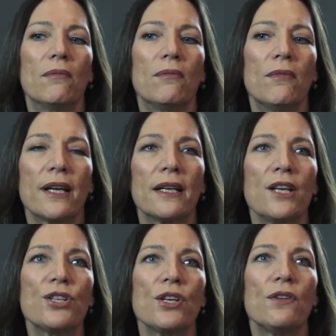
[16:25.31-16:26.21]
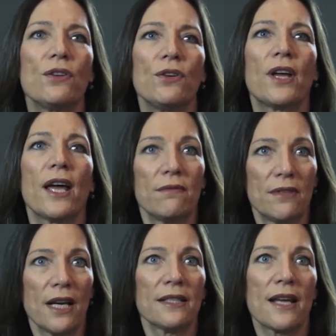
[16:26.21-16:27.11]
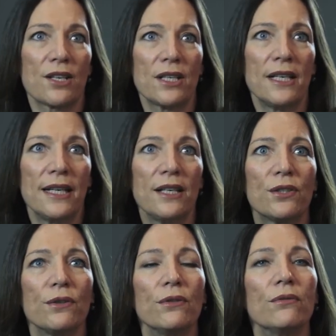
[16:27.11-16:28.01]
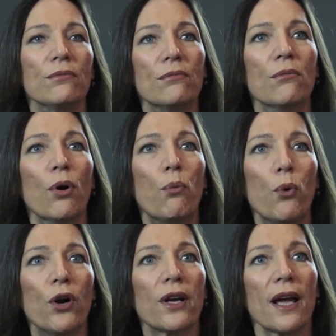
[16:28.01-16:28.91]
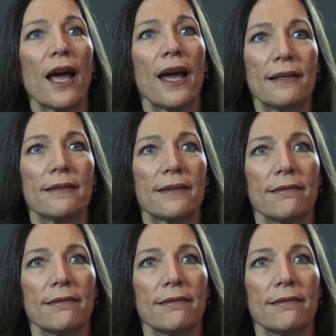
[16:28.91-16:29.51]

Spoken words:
recognition that you get does actually lead to more work, and